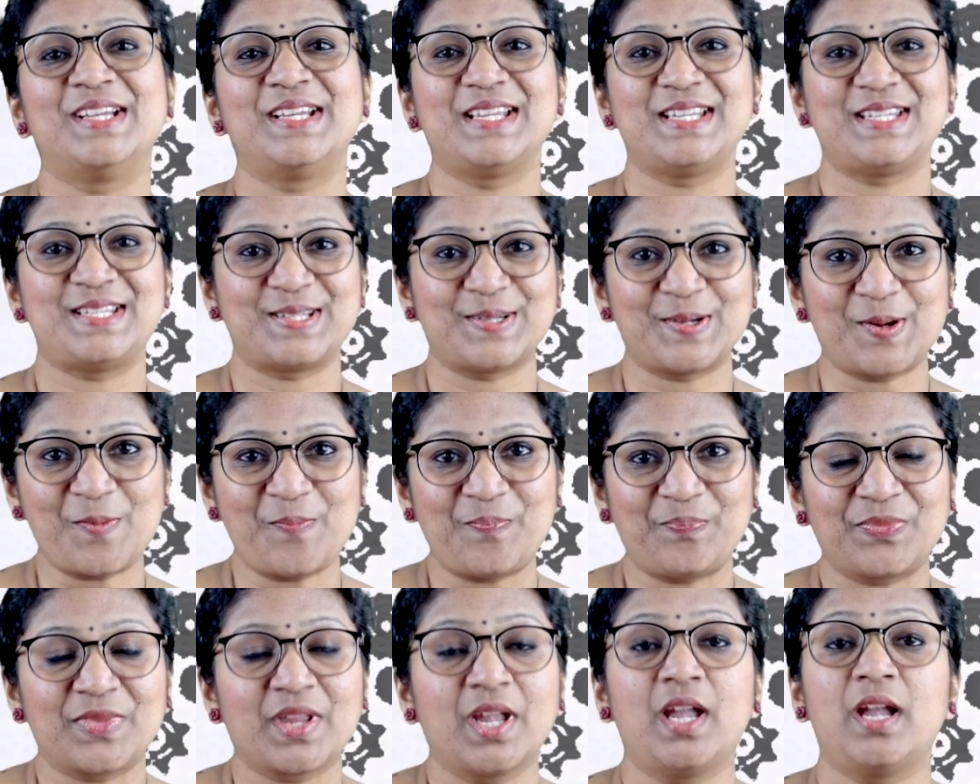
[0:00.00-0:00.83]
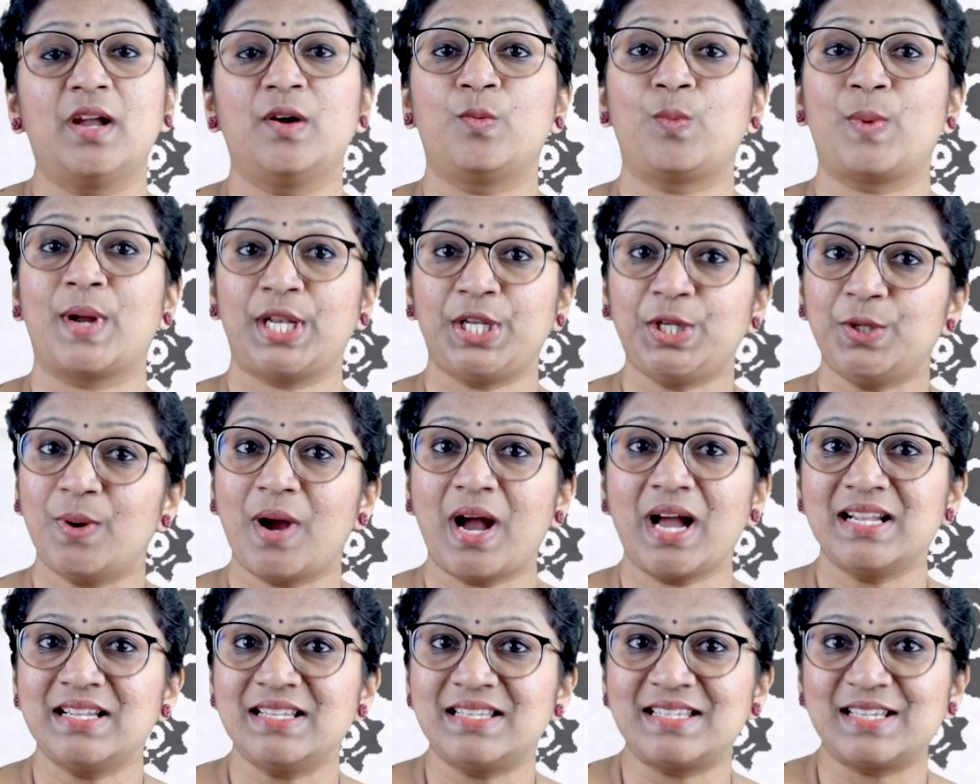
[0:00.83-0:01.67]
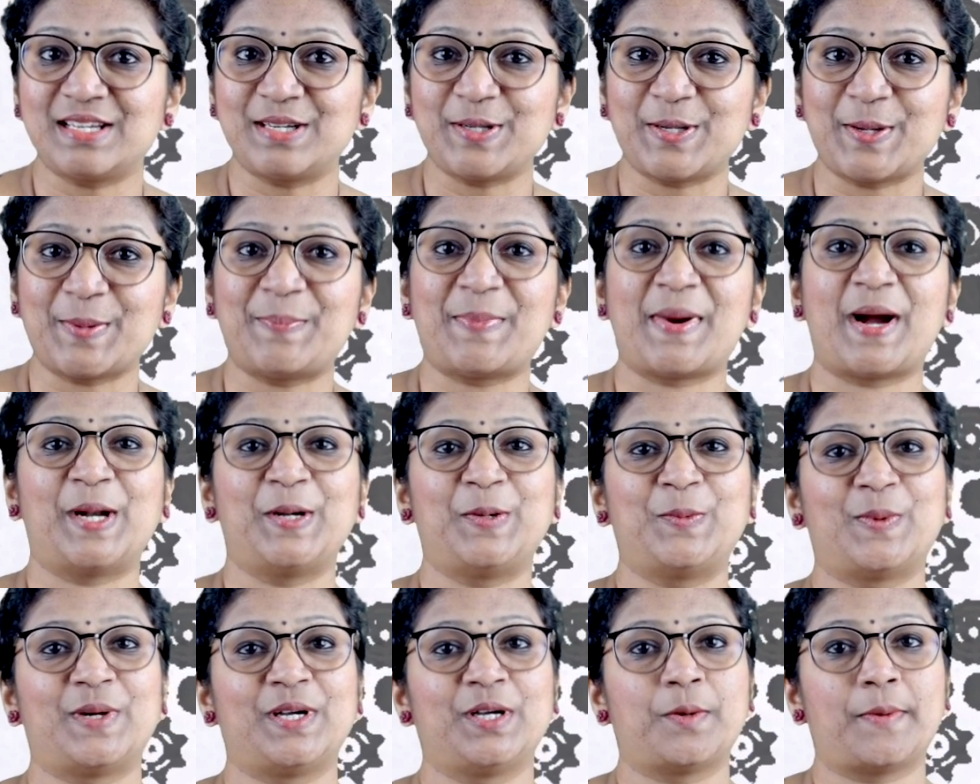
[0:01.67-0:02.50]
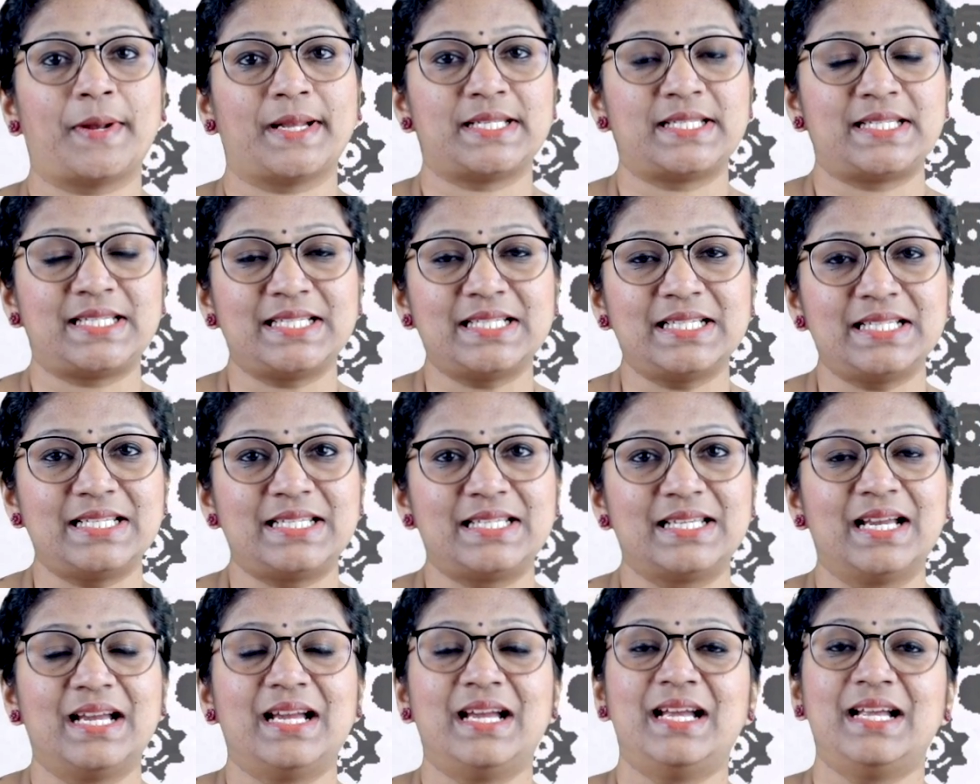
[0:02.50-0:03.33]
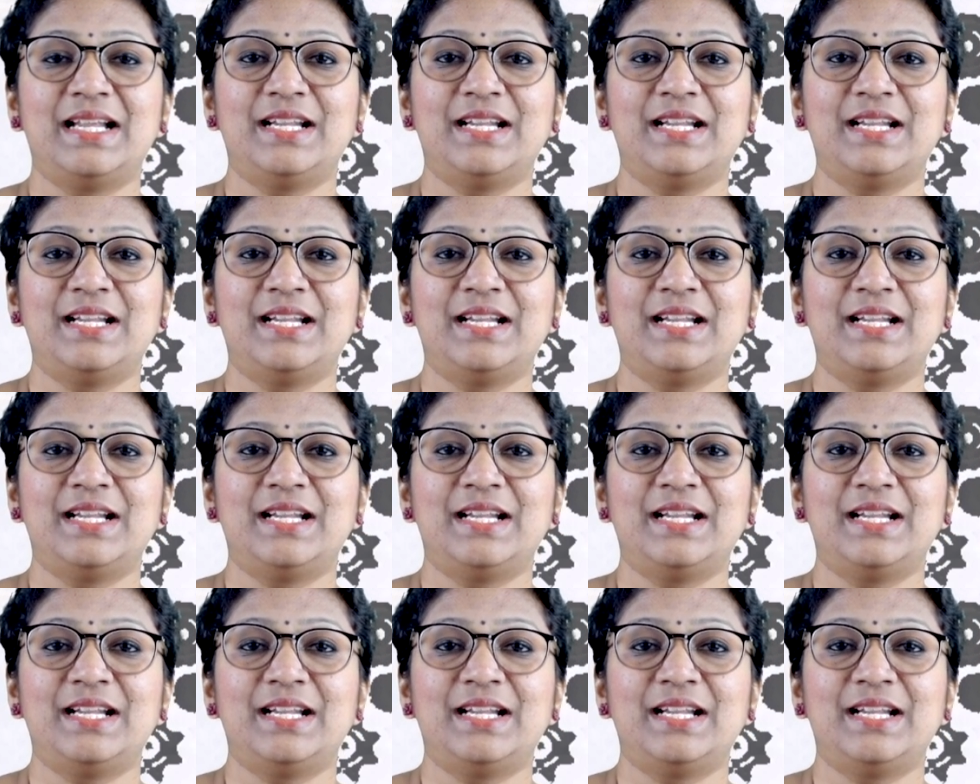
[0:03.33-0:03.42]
So, when you answer your part 1 questions,